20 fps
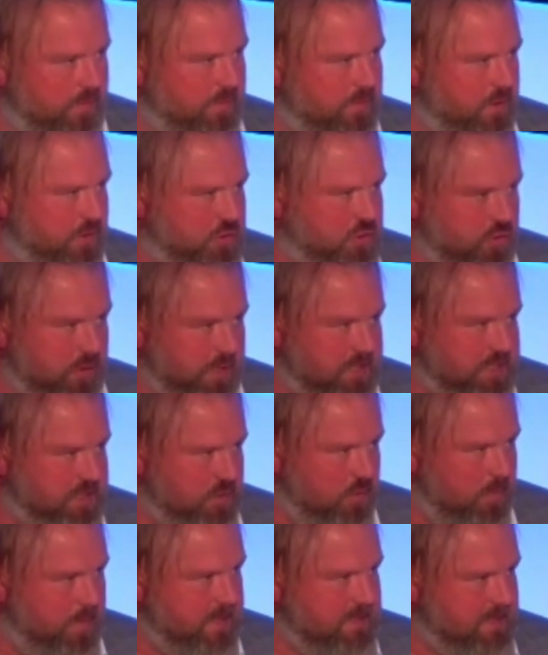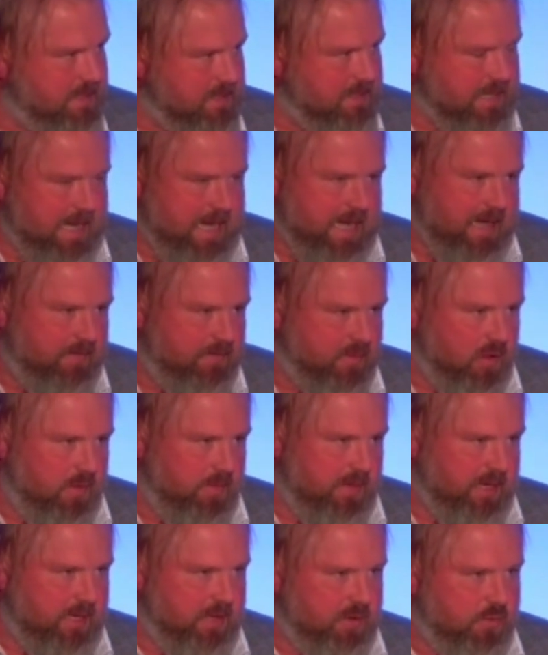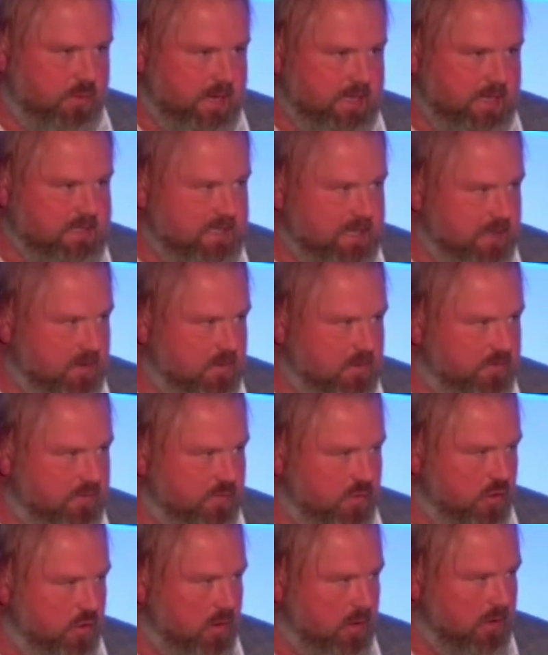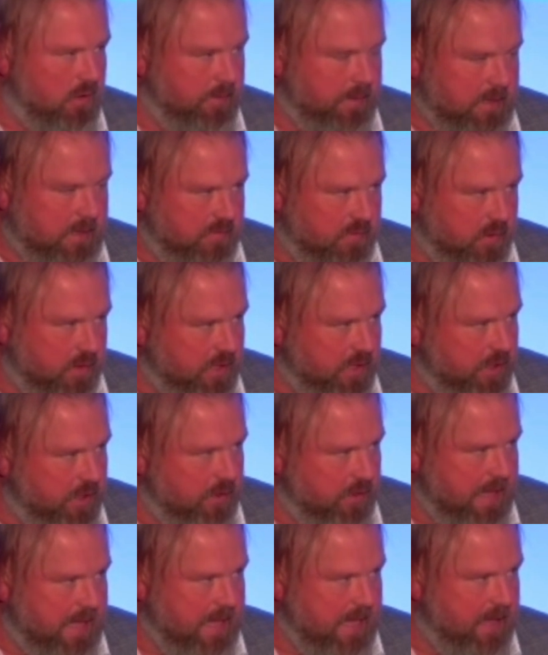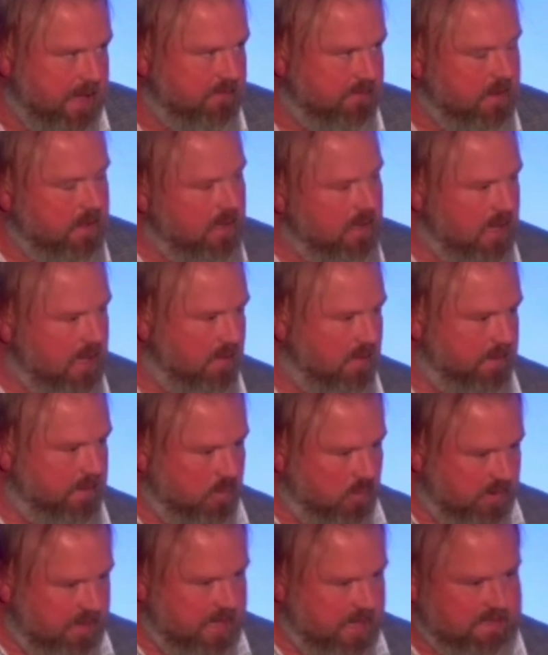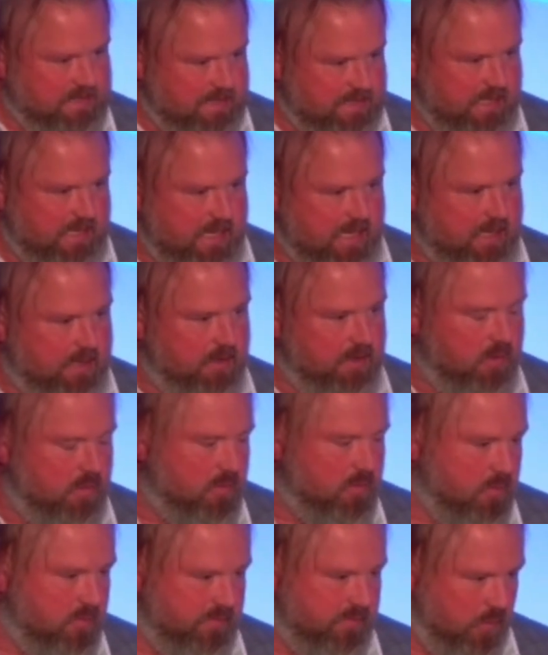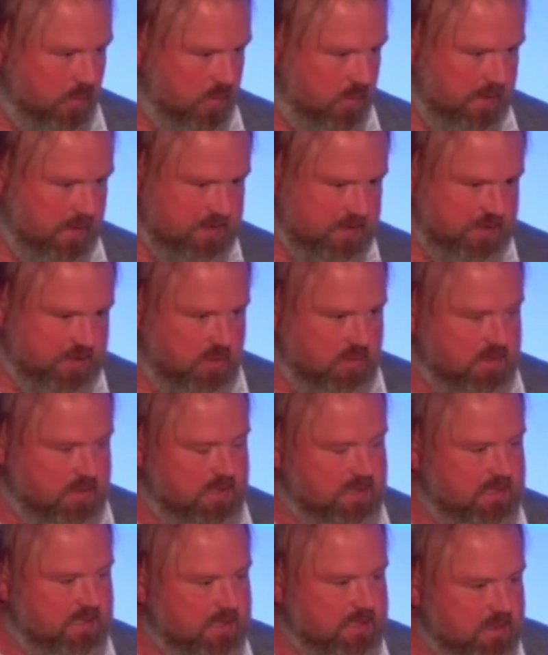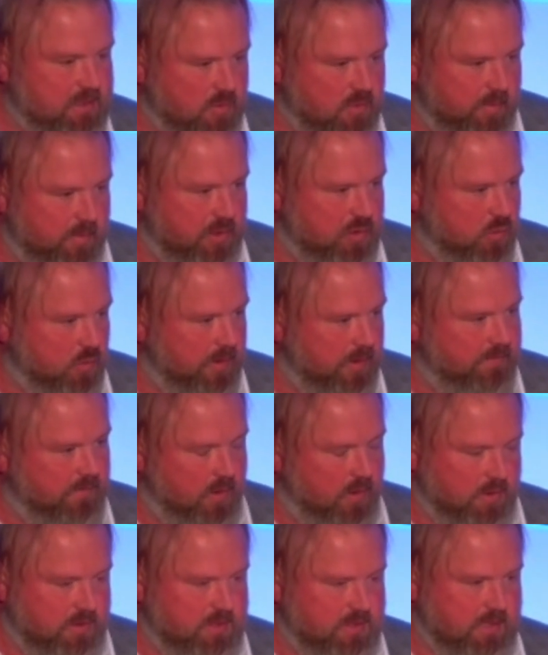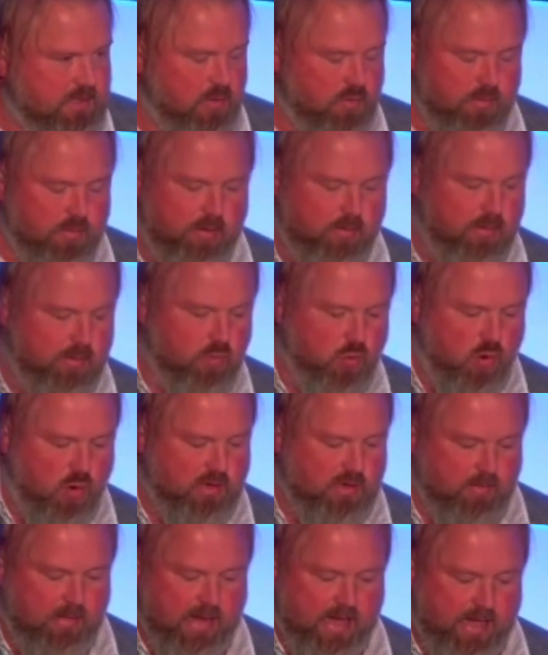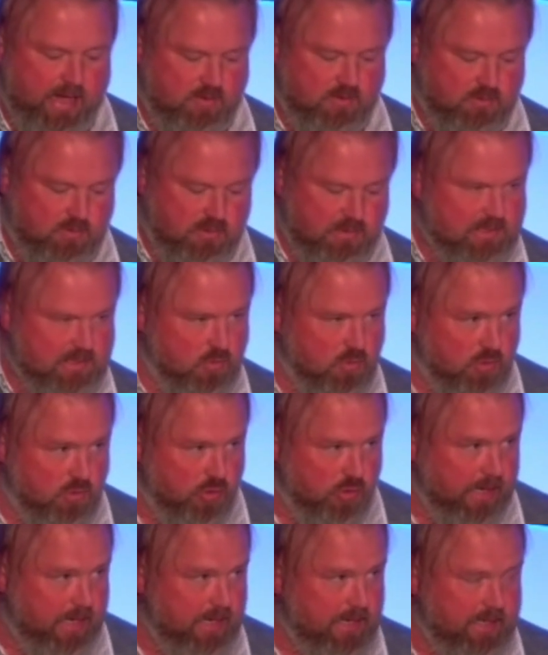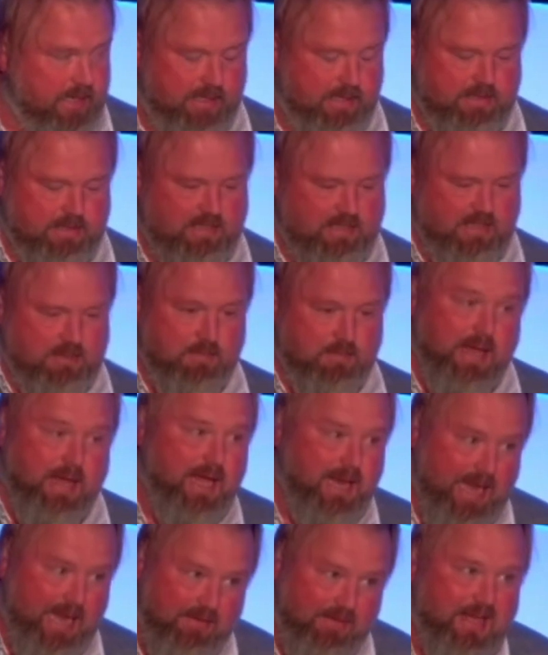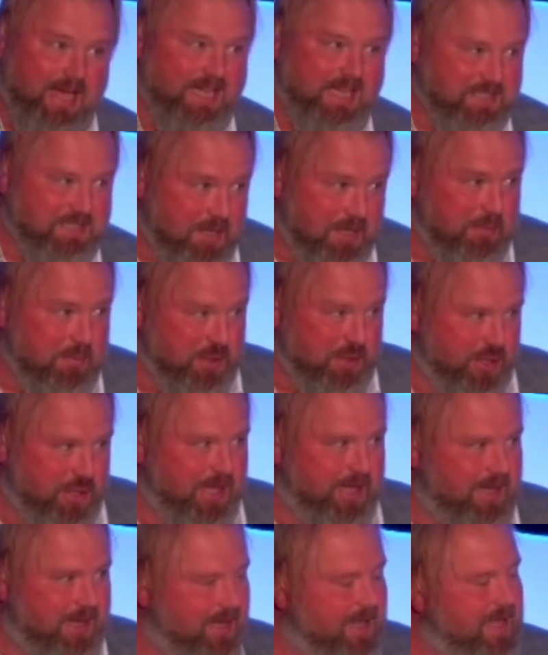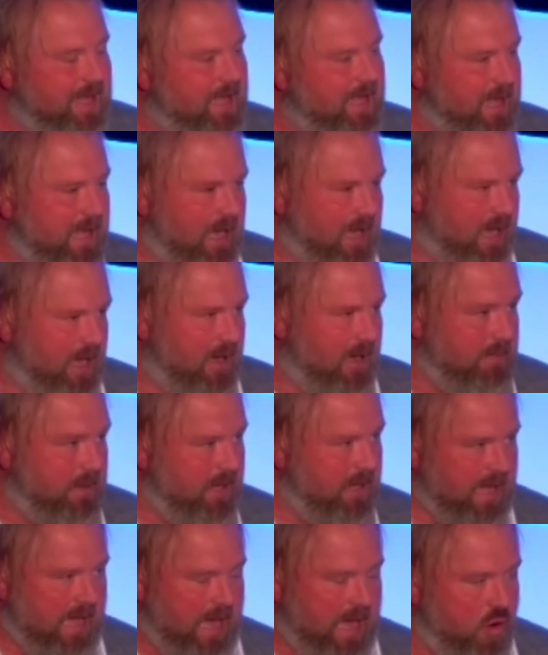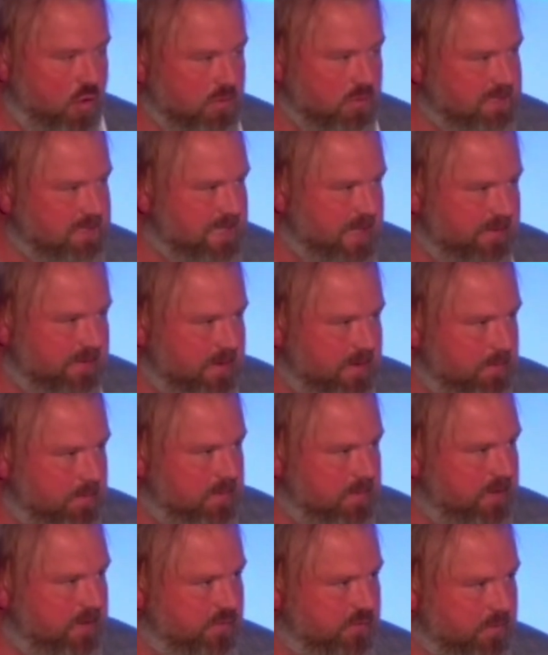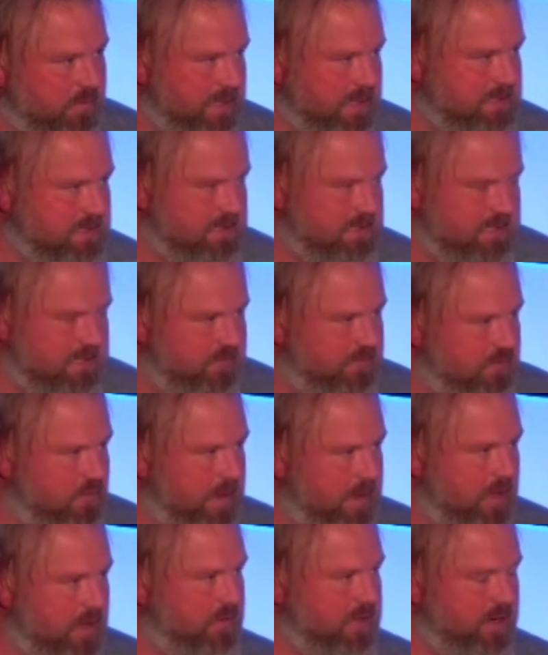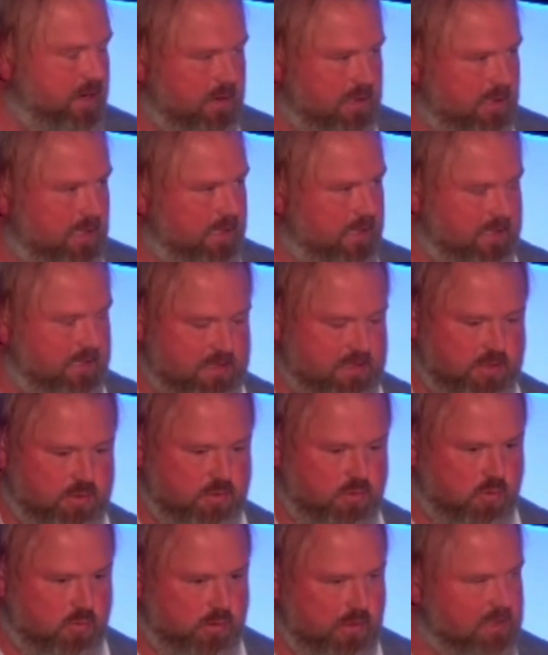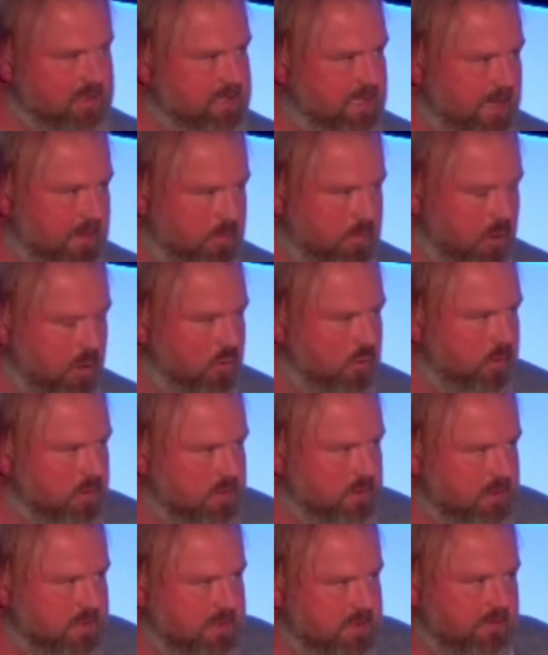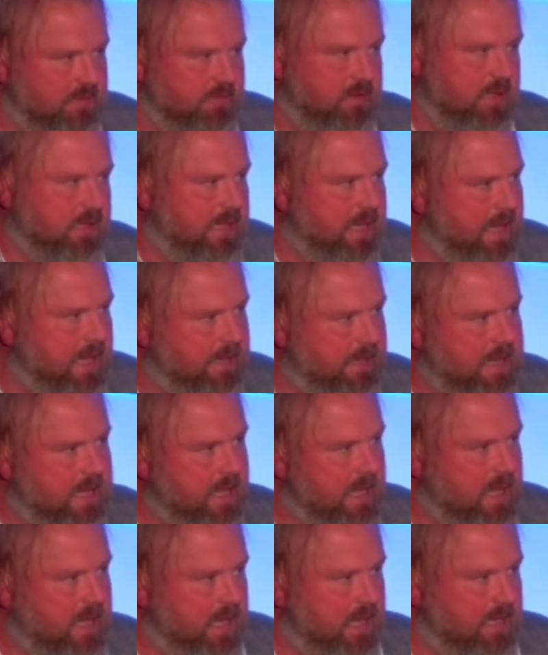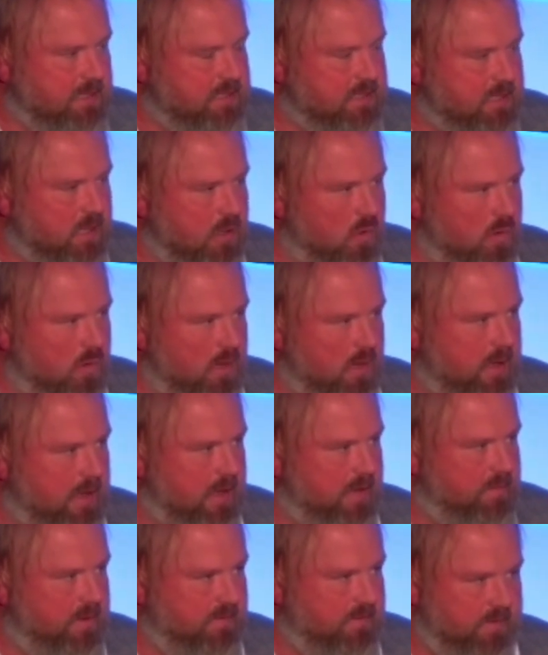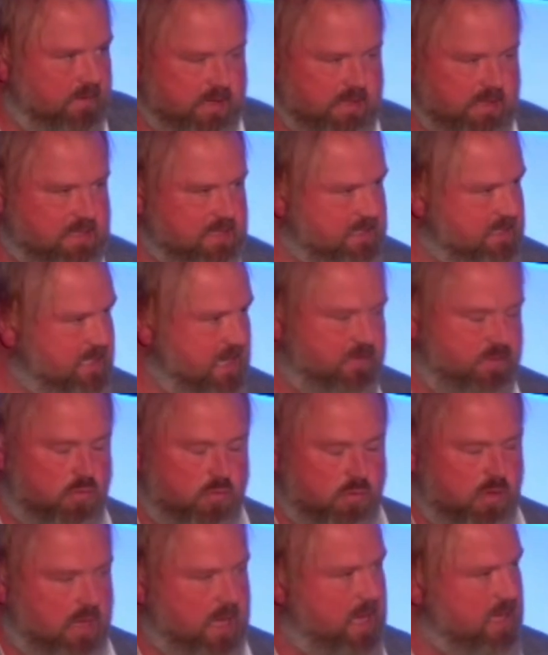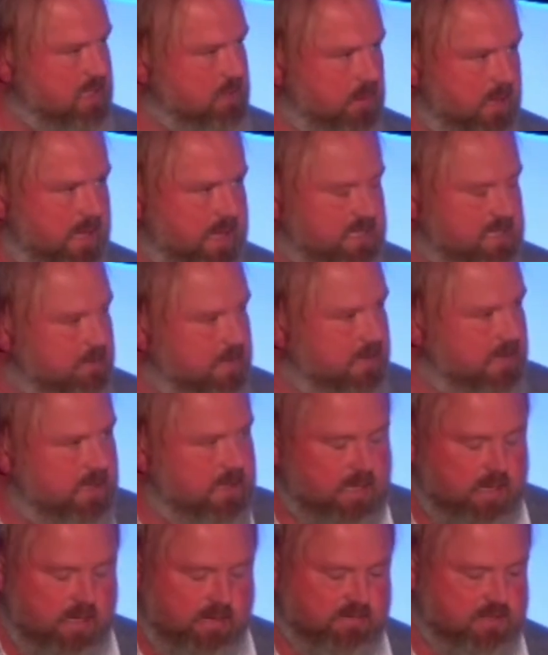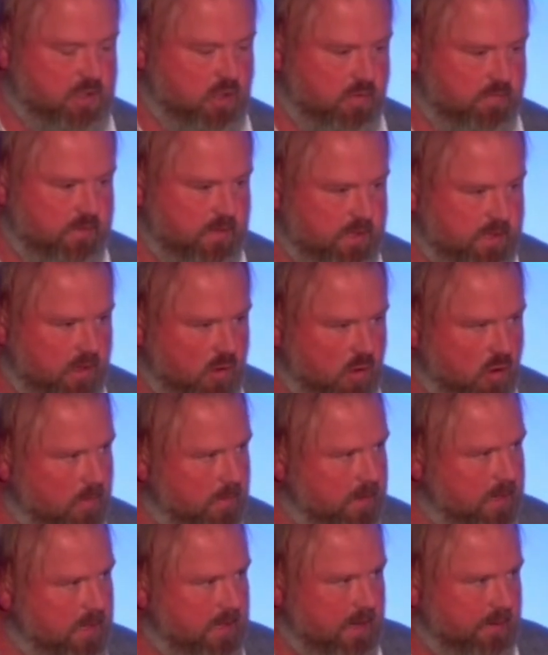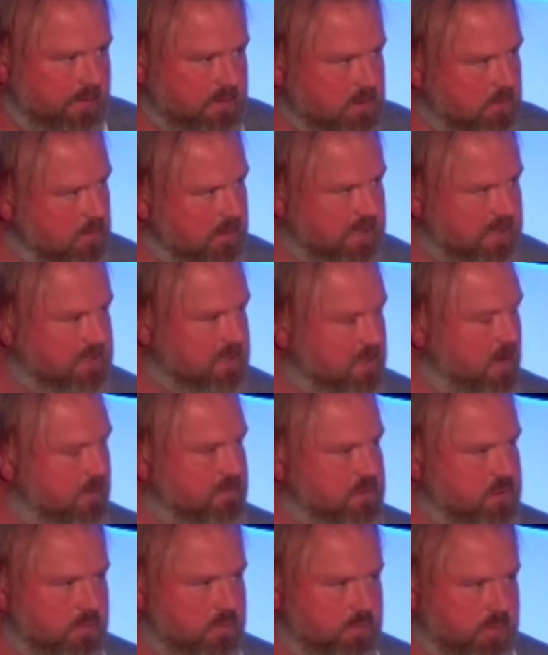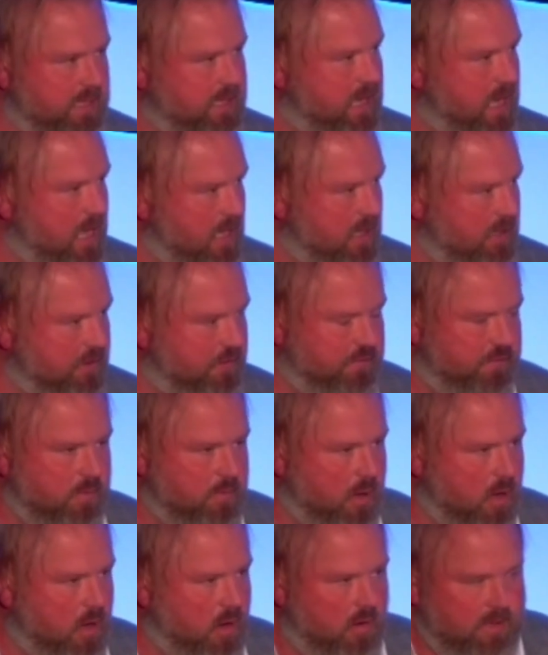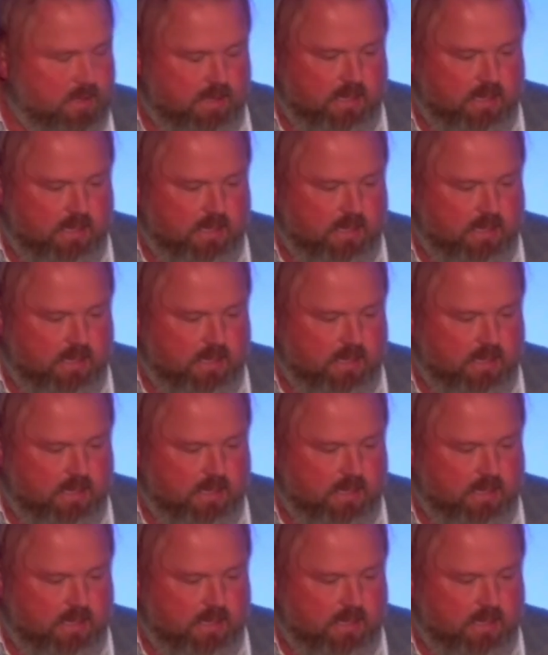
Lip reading: your traditional business guy. I've only been in direct sales for a little bit over a year and a half. I've been with ACN, though, for, as Joe said, since November 21st. I remember him walking in my house with this little grin, and he says, man, I've got something good. I own seven different businesses, from healthcare clinics to real estate brokers and stuff like that. And so I have been very successful. God's blessed me. I've served in the Army. I was a police officer, played college football.